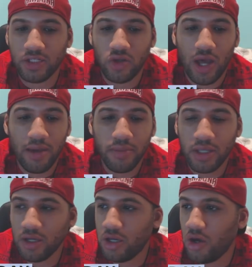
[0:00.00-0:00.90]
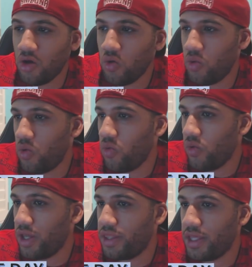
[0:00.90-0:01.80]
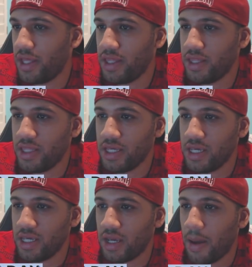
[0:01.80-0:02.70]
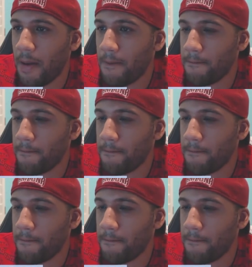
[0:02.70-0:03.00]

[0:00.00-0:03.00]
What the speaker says: So I'm going to go with the